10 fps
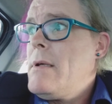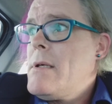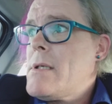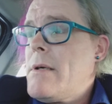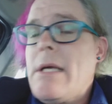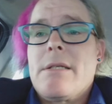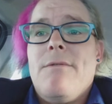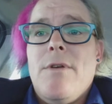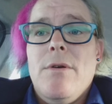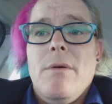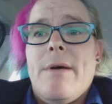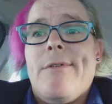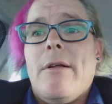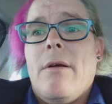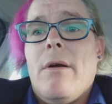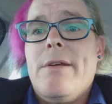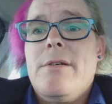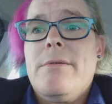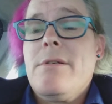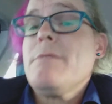So yes, if you do have alcohol
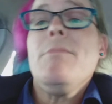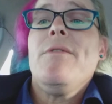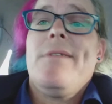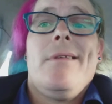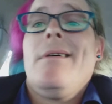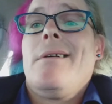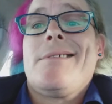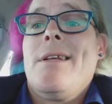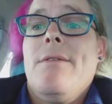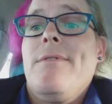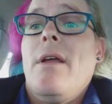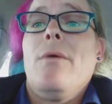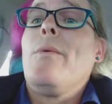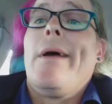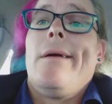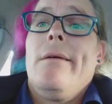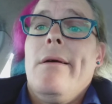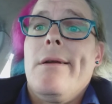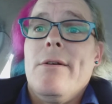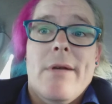issues, just move to the arse end of nowhere
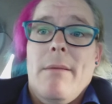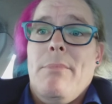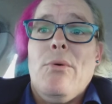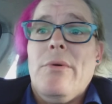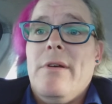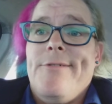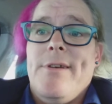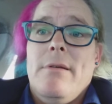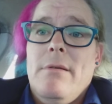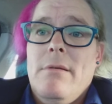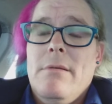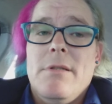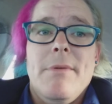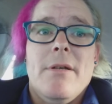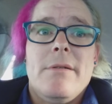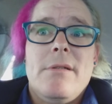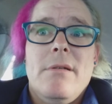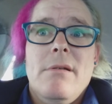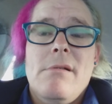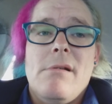and you'll get bored of it, to be honest.
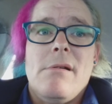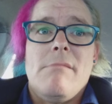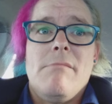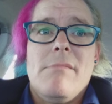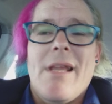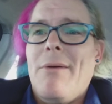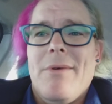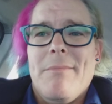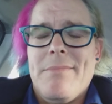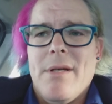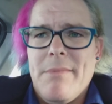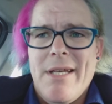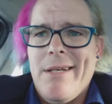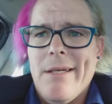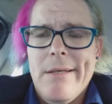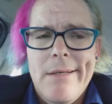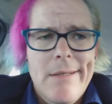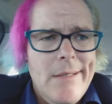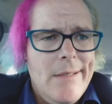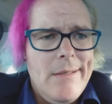No, I'm kidding.
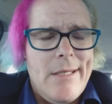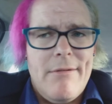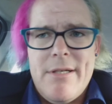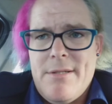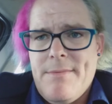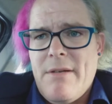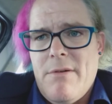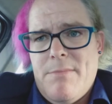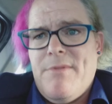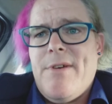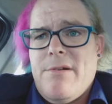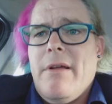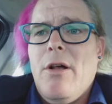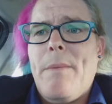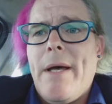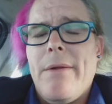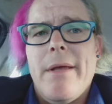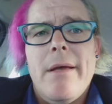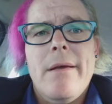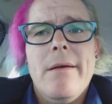There is professional help out
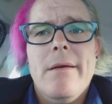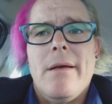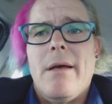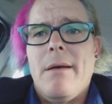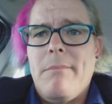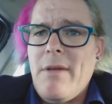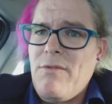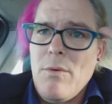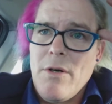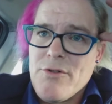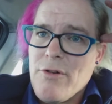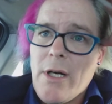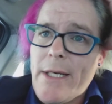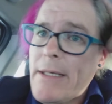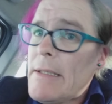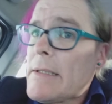there. If you are struggling,